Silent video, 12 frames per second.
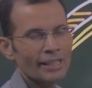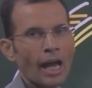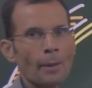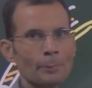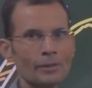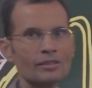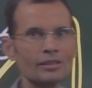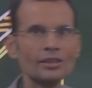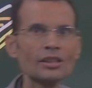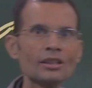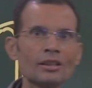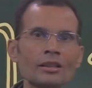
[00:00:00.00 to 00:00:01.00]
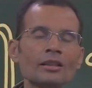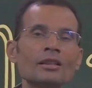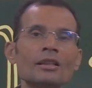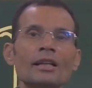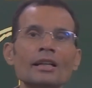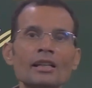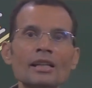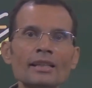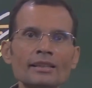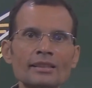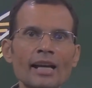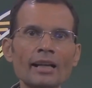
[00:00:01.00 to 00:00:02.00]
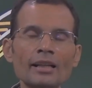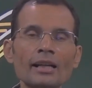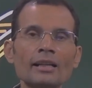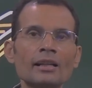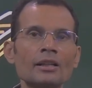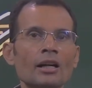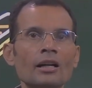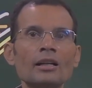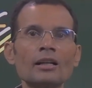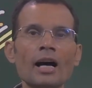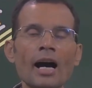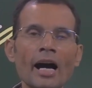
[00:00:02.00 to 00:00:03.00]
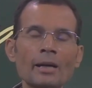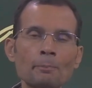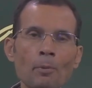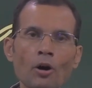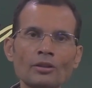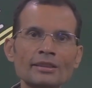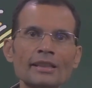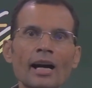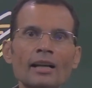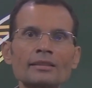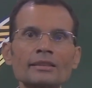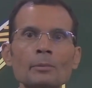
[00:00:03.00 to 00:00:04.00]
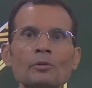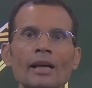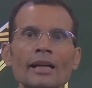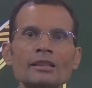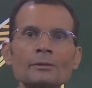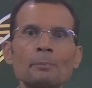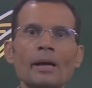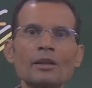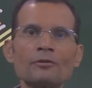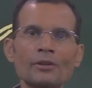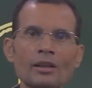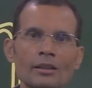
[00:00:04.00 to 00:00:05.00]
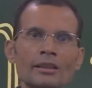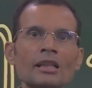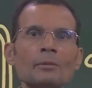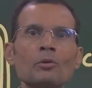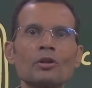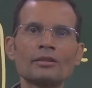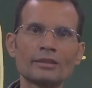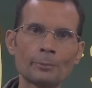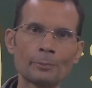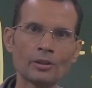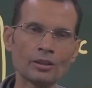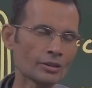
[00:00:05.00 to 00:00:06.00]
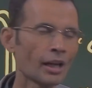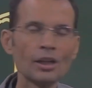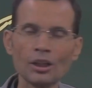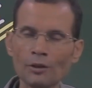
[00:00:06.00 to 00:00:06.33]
that happens here is that hypoxia stimulates peripheral chemoreceptors.